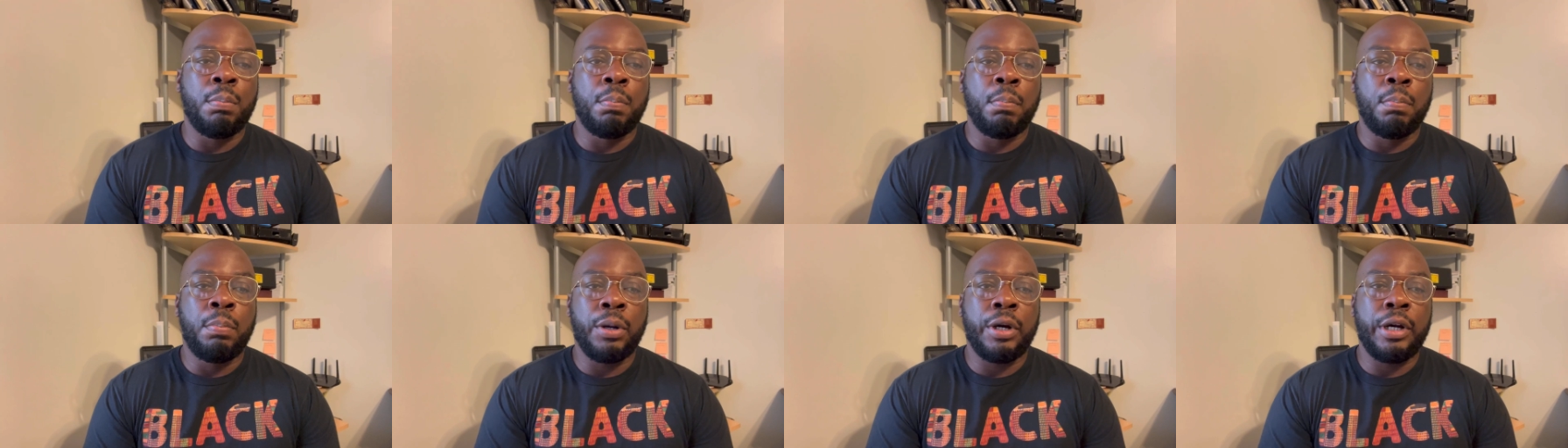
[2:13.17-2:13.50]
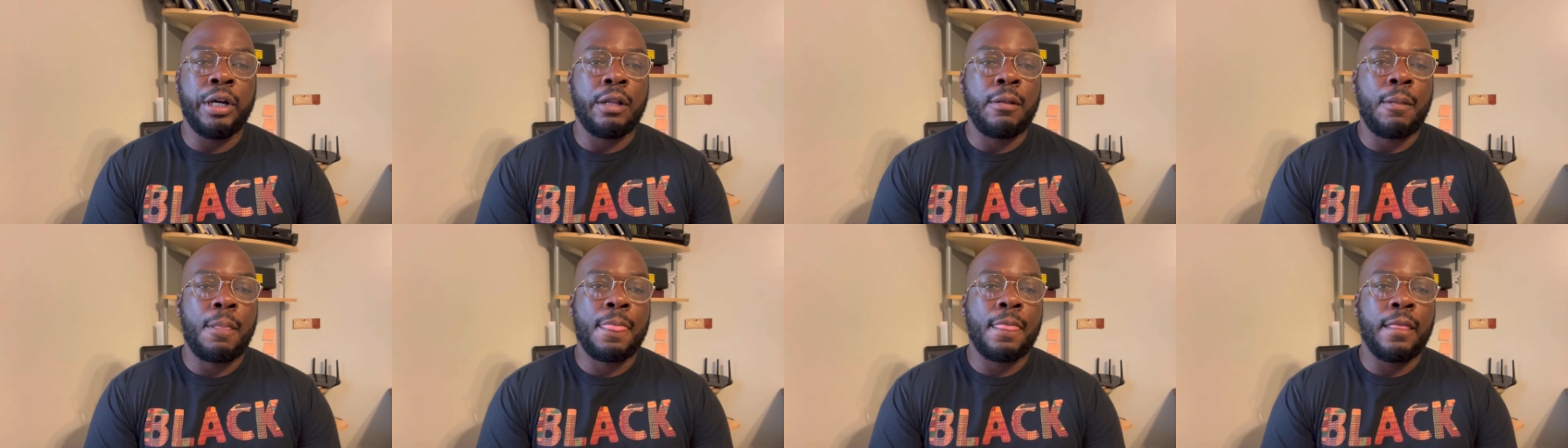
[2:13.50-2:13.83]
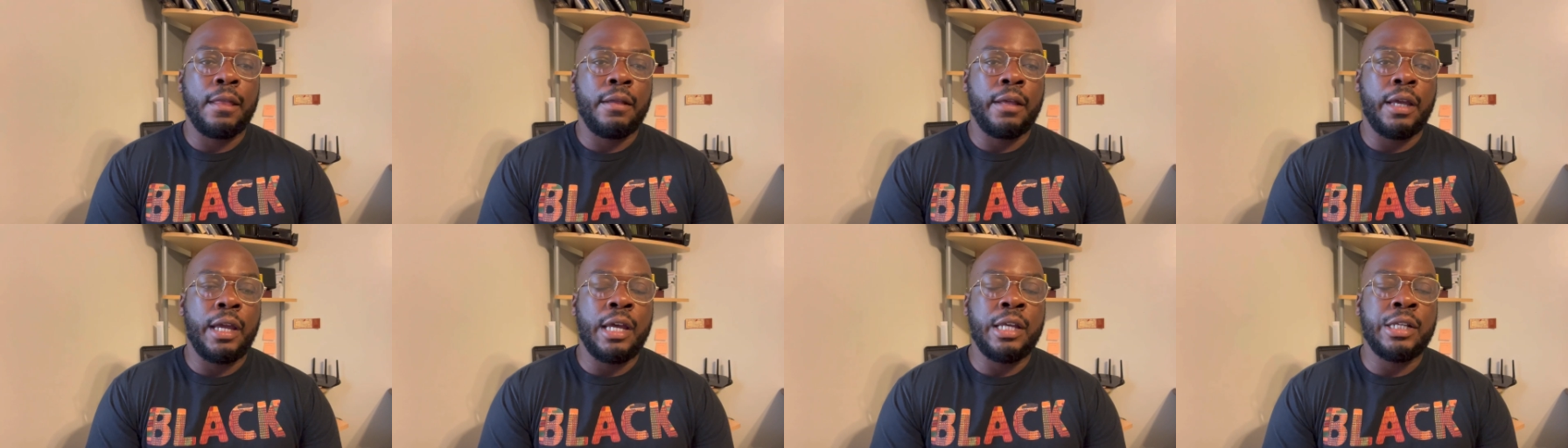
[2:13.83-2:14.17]
But
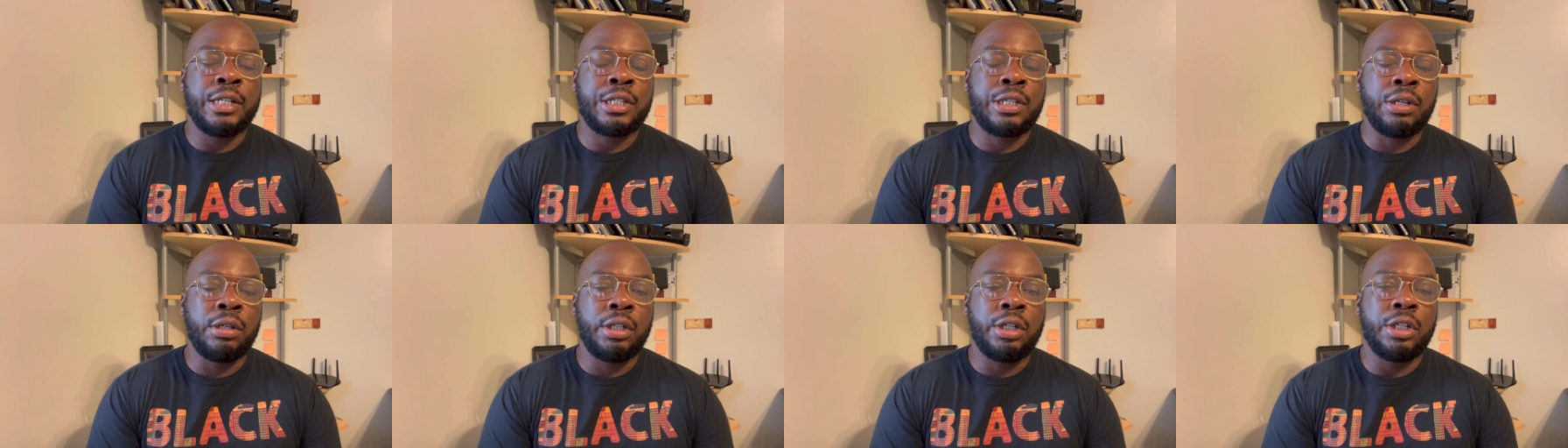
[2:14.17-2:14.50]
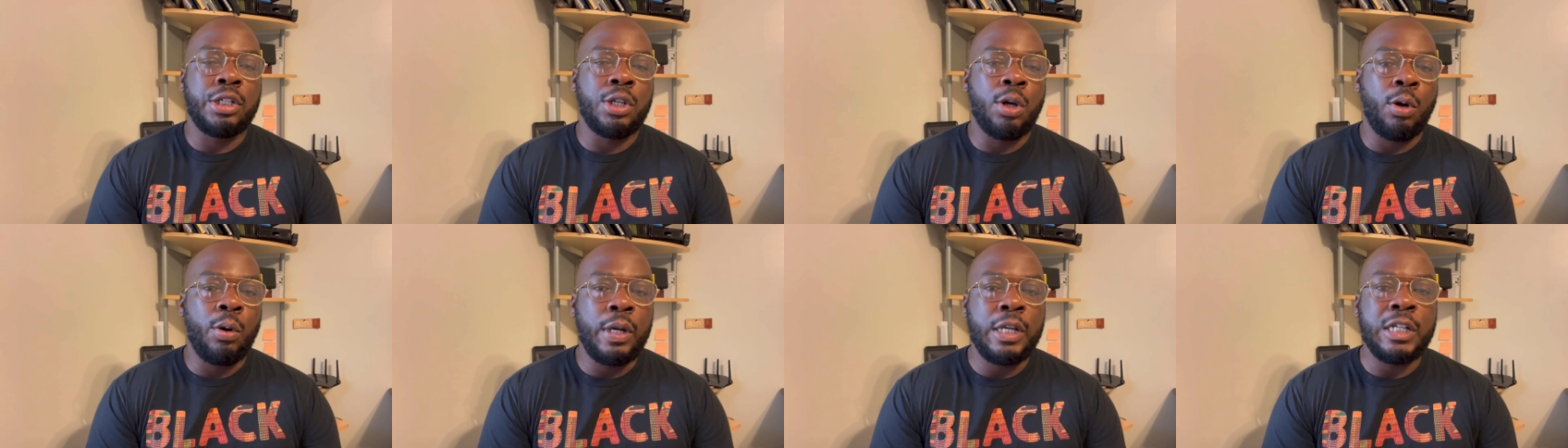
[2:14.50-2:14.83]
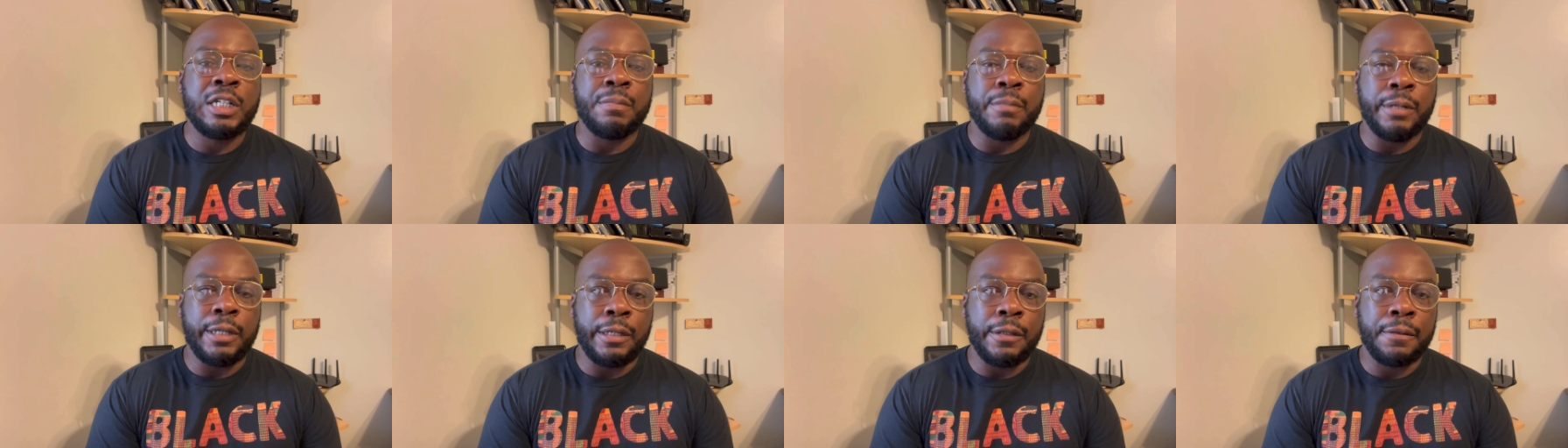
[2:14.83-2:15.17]
it still annoys
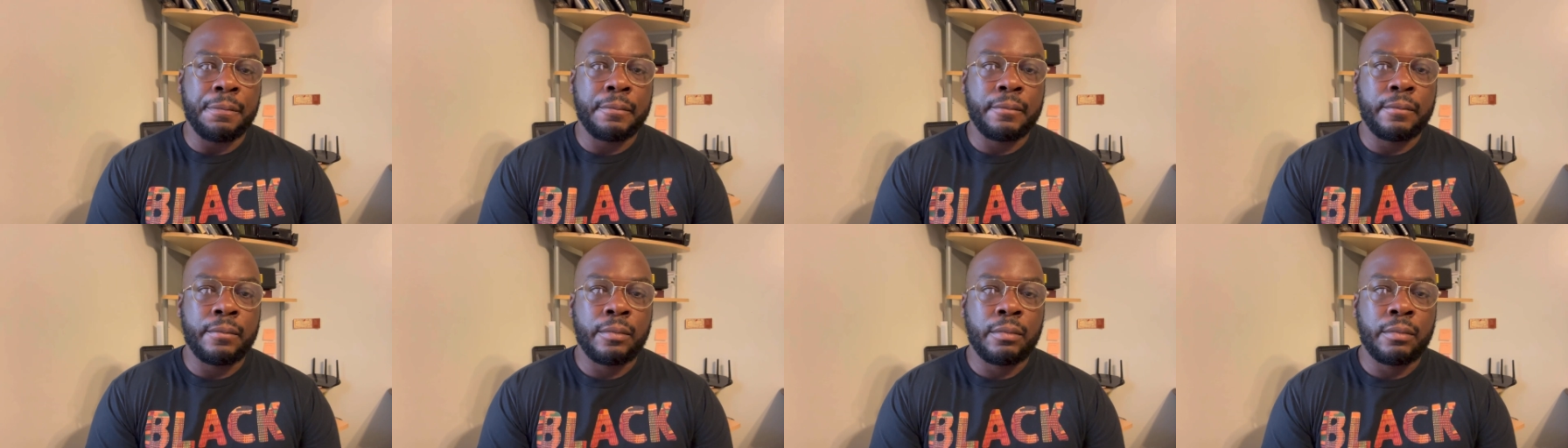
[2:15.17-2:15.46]
me